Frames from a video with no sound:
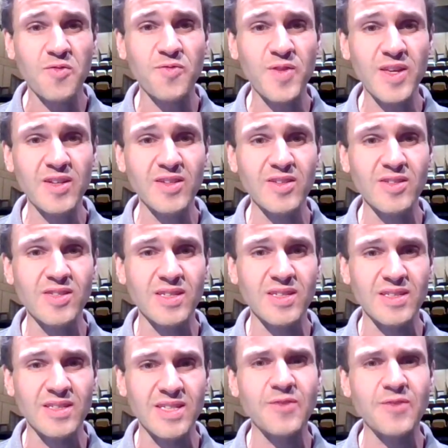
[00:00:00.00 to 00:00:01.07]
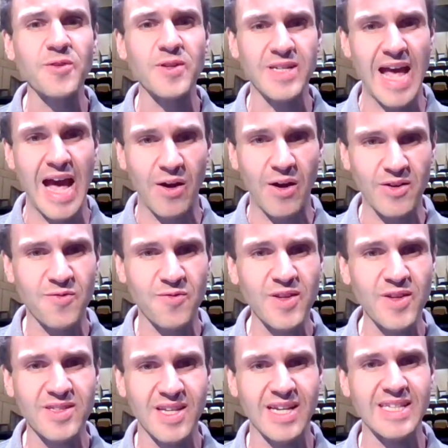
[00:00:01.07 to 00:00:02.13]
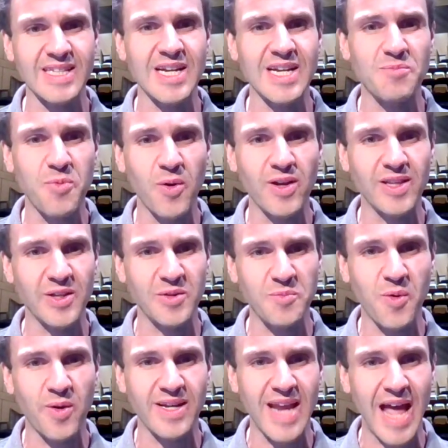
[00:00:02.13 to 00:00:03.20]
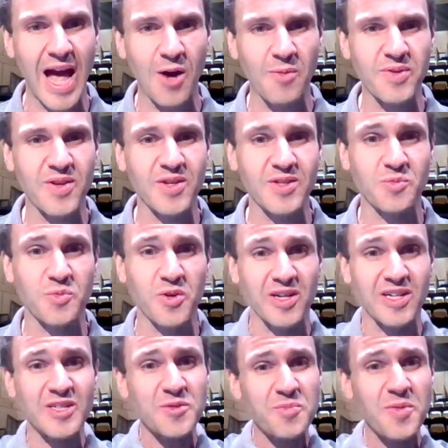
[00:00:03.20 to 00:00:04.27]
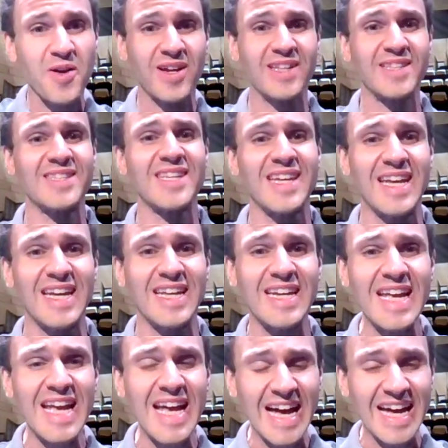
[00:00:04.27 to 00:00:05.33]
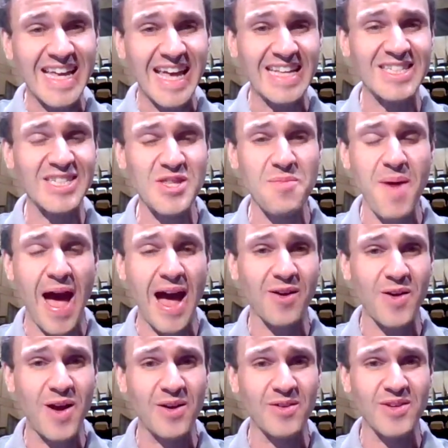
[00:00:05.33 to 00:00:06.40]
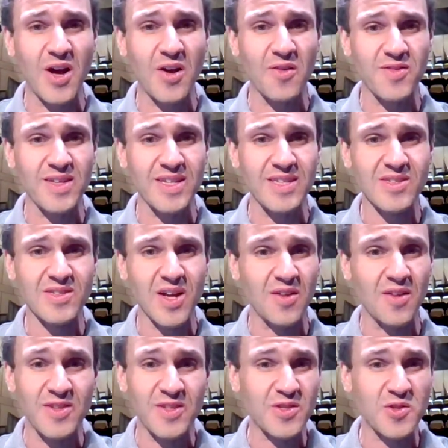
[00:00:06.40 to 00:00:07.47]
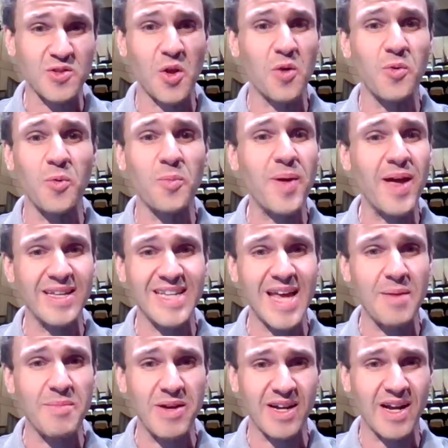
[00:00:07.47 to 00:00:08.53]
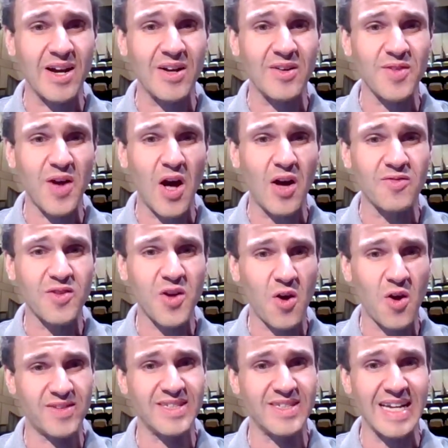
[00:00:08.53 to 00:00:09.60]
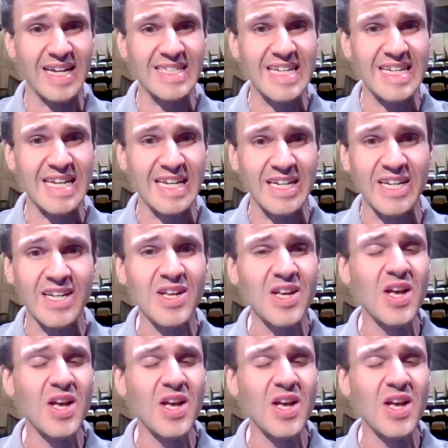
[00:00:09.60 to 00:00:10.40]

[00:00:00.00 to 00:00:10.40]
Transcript: feels different now. It feels like it's at a boiling point now because we're experiencing it against the background of this global pandemic of COVID-19.